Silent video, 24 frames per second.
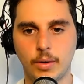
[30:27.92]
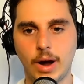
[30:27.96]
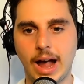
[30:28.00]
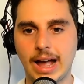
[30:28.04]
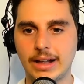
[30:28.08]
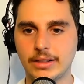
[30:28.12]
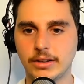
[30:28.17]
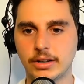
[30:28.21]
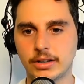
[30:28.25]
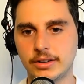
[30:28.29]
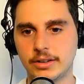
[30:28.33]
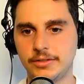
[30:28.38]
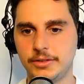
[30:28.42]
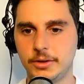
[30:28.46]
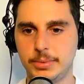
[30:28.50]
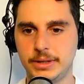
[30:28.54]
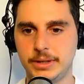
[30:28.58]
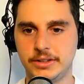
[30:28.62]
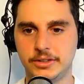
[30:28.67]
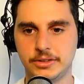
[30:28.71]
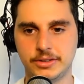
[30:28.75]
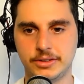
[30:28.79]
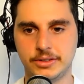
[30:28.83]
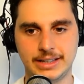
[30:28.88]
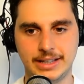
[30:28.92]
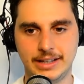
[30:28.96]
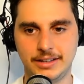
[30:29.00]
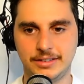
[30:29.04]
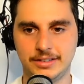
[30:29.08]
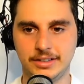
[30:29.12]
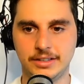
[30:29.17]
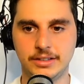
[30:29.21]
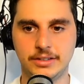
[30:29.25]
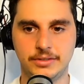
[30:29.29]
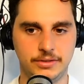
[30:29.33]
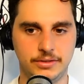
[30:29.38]
how long have you been doing these
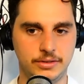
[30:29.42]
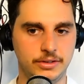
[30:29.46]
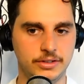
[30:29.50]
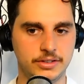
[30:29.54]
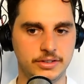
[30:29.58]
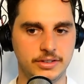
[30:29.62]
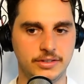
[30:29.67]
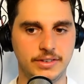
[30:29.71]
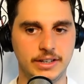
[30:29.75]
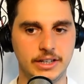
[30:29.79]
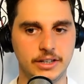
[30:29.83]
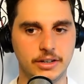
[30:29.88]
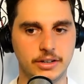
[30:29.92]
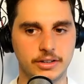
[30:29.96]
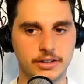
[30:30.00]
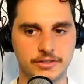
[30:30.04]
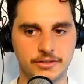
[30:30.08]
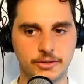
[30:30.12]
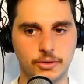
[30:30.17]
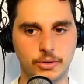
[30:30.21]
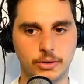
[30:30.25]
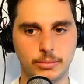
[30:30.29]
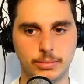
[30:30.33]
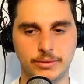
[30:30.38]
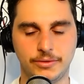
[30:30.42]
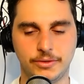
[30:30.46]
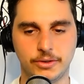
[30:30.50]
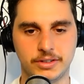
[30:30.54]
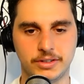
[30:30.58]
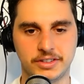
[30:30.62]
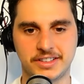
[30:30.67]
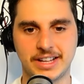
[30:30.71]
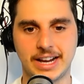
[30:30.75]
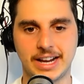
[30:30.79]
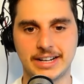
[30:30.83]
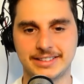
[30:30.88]
interviews and videos for before it
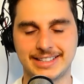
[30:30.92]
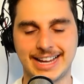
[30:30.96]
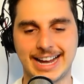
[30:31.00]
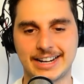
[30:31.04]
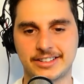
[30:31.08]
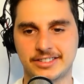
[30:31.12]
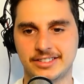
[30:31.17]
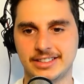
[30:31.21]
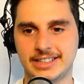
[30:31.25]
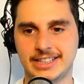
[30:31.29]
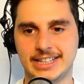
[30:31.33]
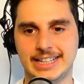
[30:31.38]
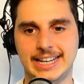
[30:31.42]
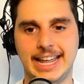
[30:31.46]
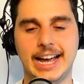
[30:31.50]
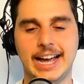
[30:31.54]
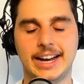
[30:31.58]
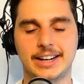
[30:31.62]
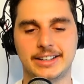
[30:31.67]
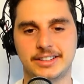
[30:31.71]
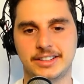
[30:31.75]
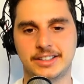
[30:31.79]
started to actually connect?